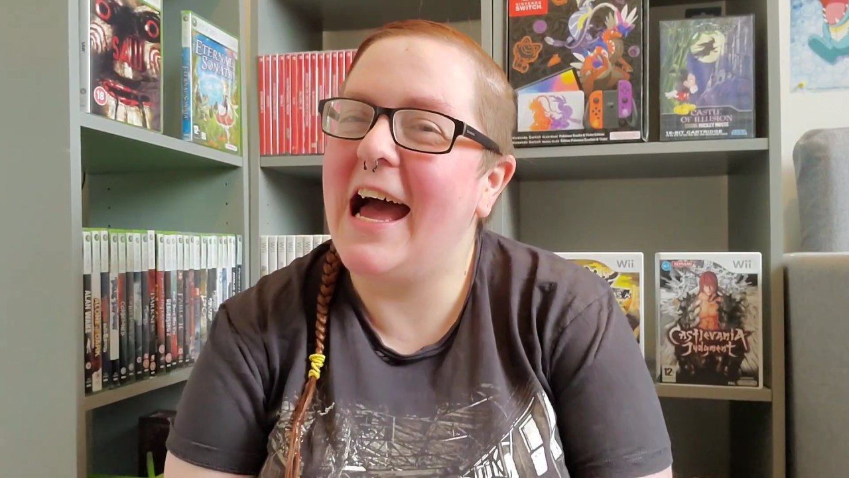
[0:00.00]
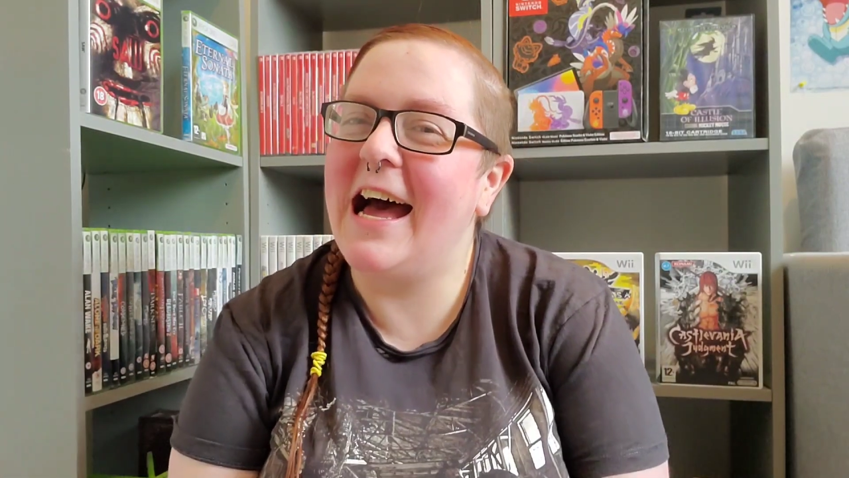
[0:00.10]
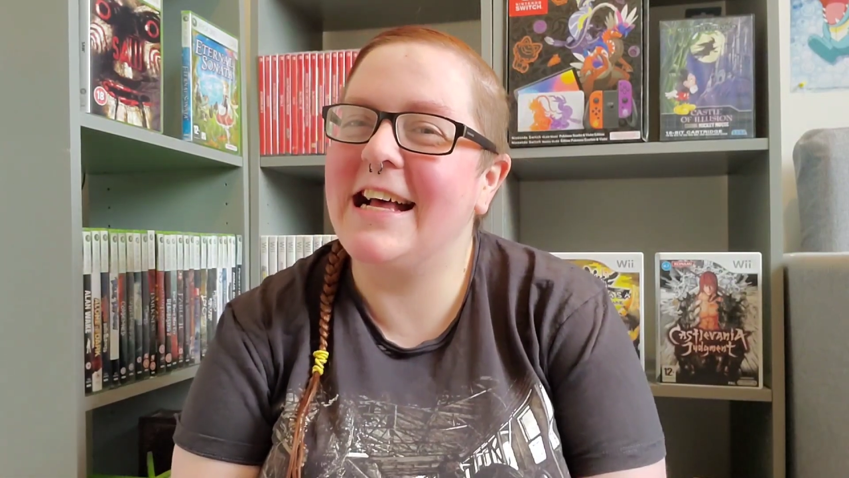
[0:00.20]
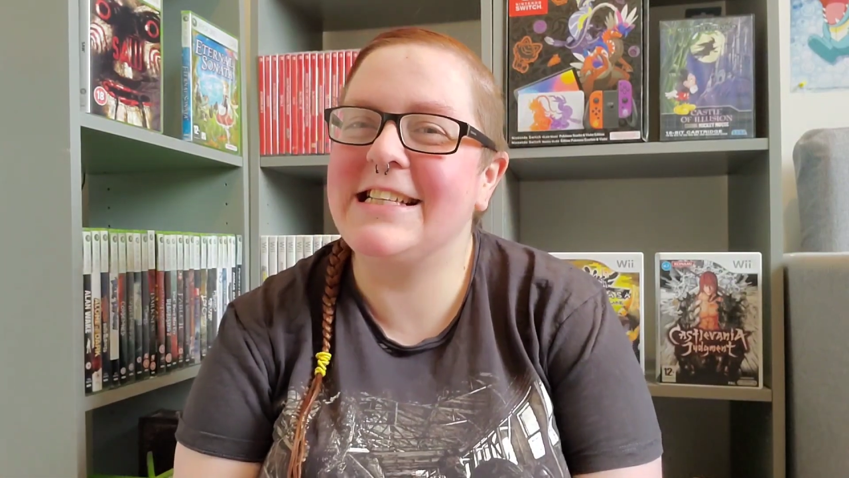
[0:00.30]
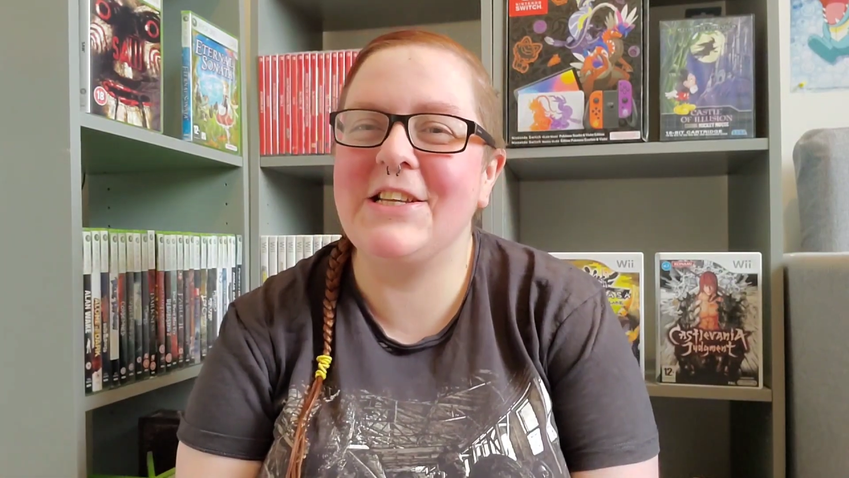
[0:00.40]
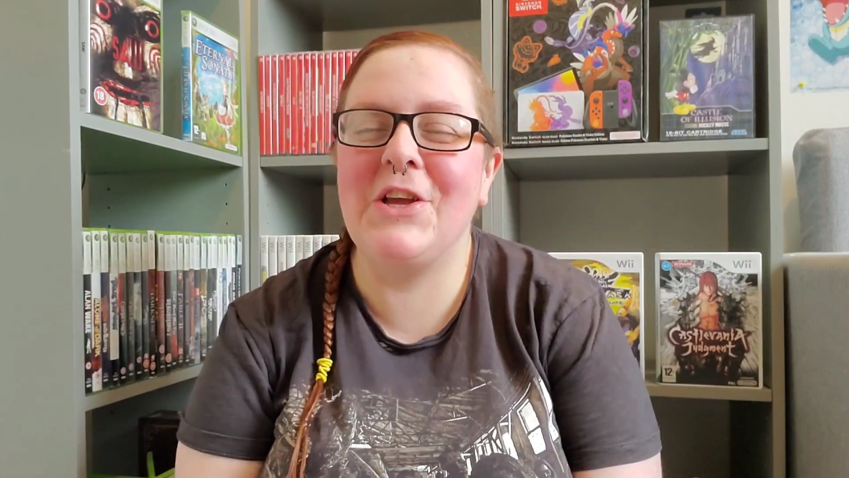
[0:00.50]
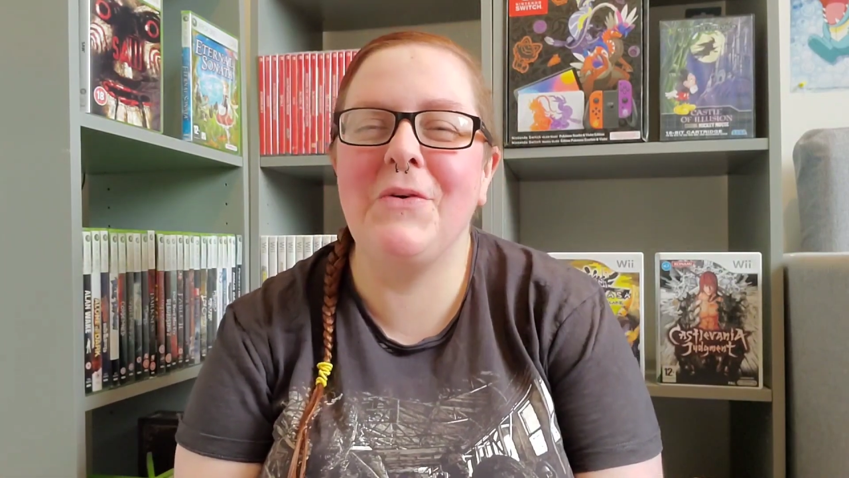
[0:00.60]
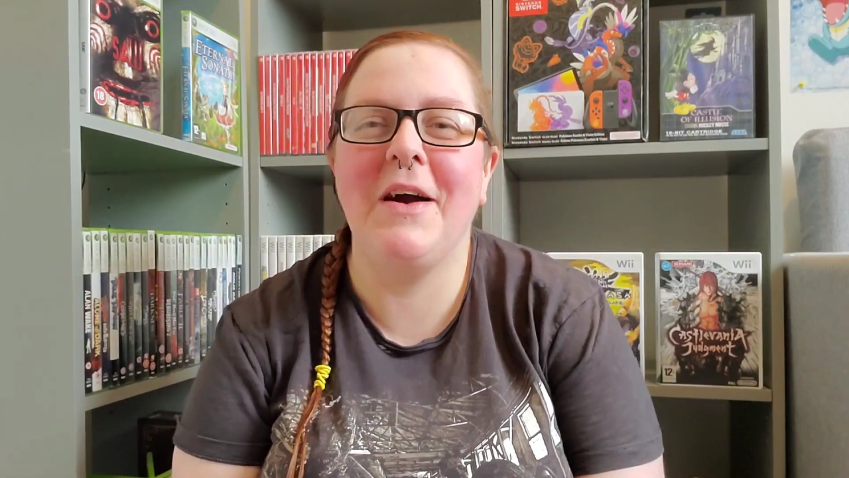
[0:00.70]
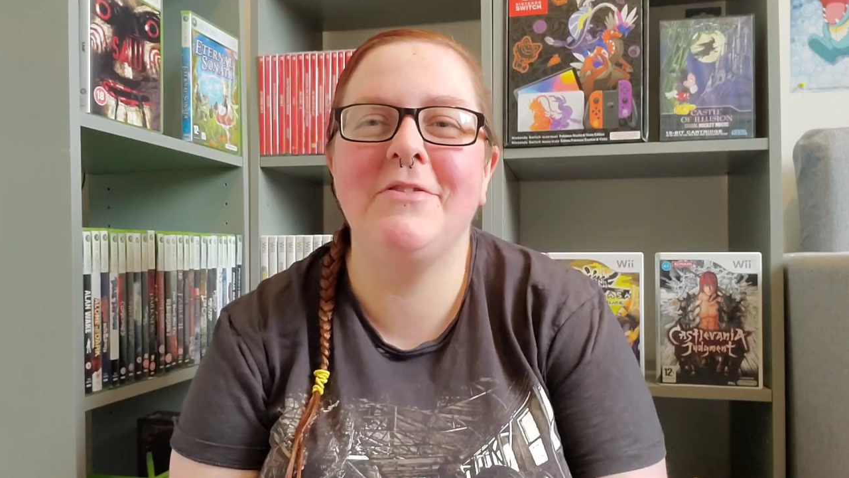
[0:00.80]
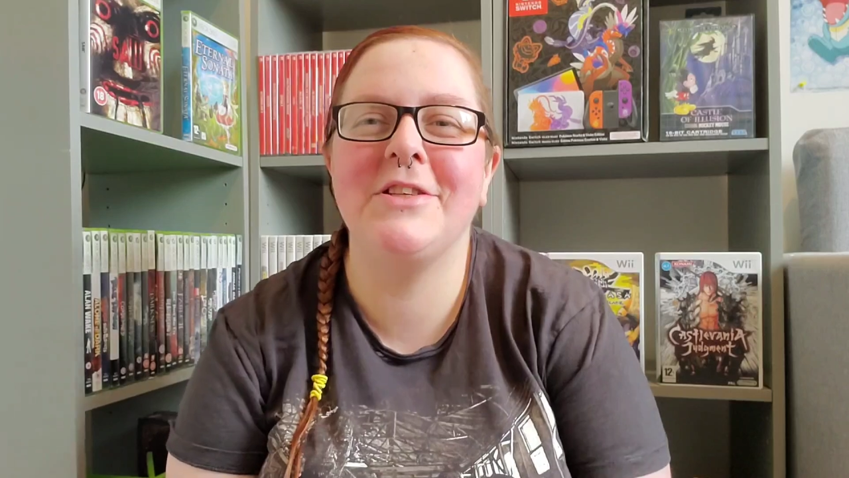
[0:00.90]
As
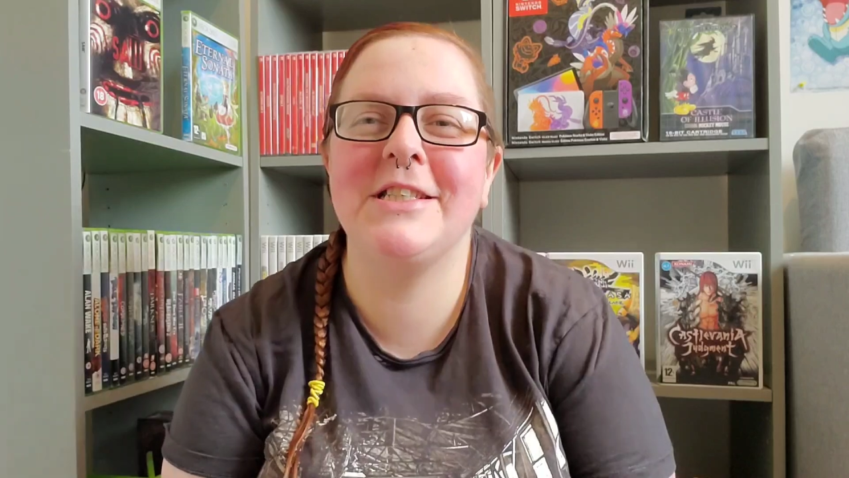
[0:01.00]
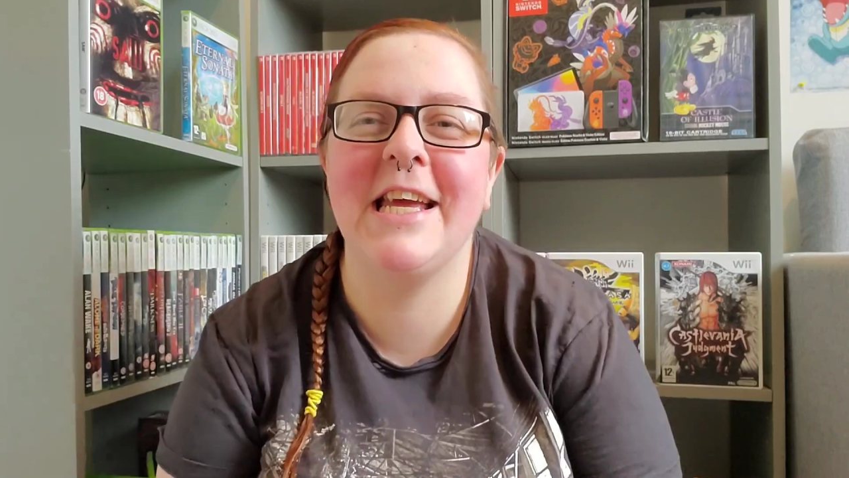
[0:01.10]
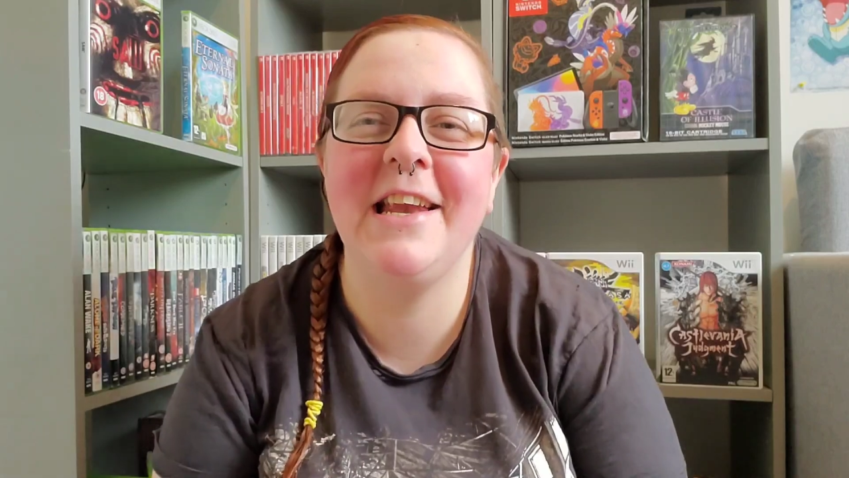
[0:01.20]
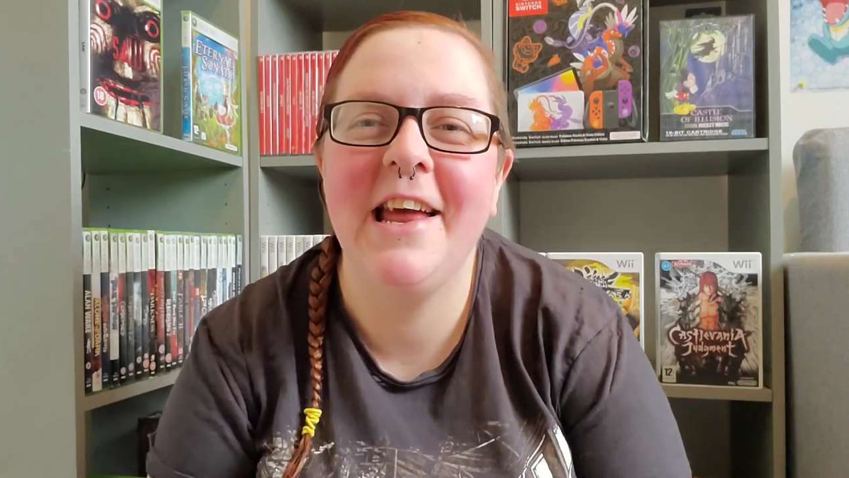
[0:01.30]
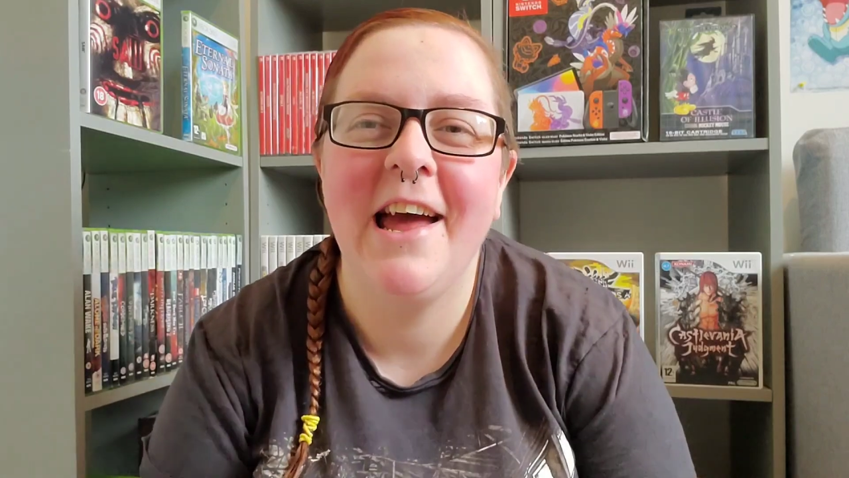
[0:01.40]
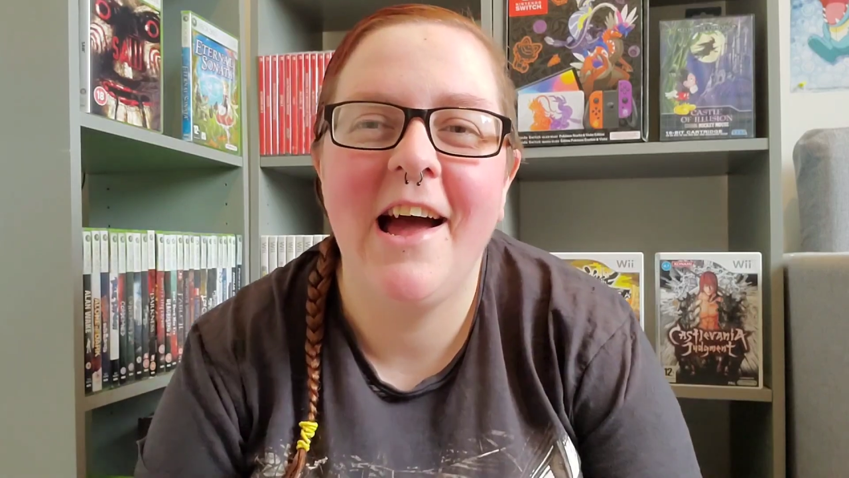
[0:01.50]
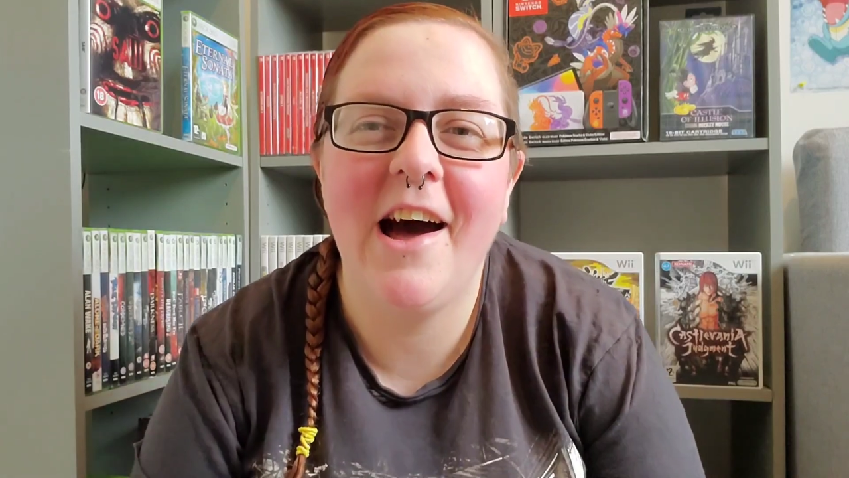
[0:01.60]
you have just seen,